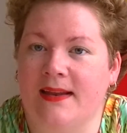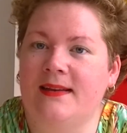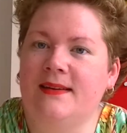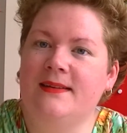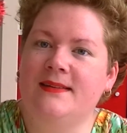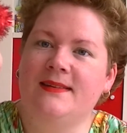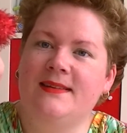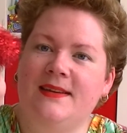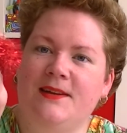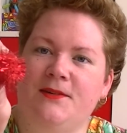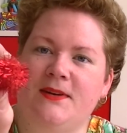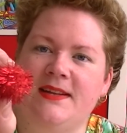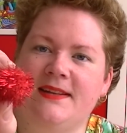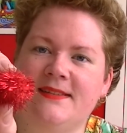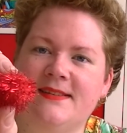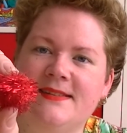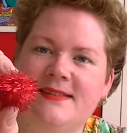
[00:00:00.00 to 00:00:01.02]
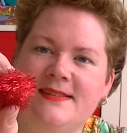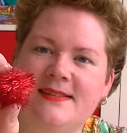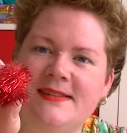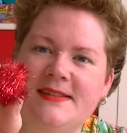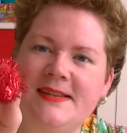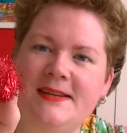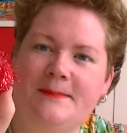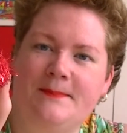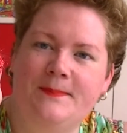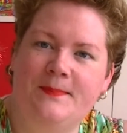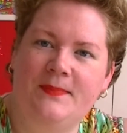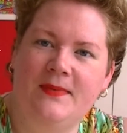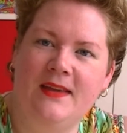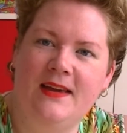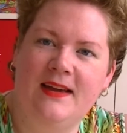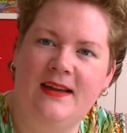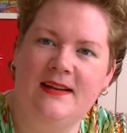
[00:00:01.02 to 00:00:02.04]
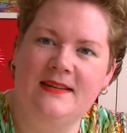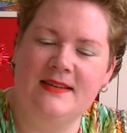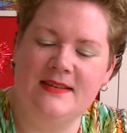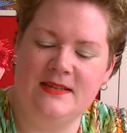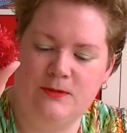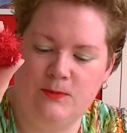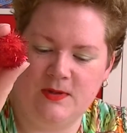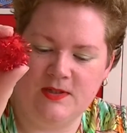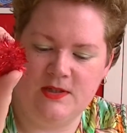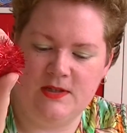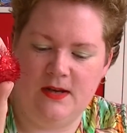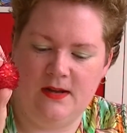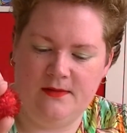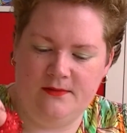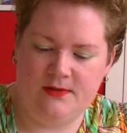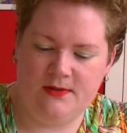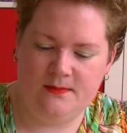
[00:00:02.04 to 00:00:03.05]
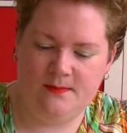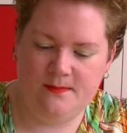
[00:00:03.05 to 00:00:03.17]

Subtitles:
it. Here it is. See? This is what she loves.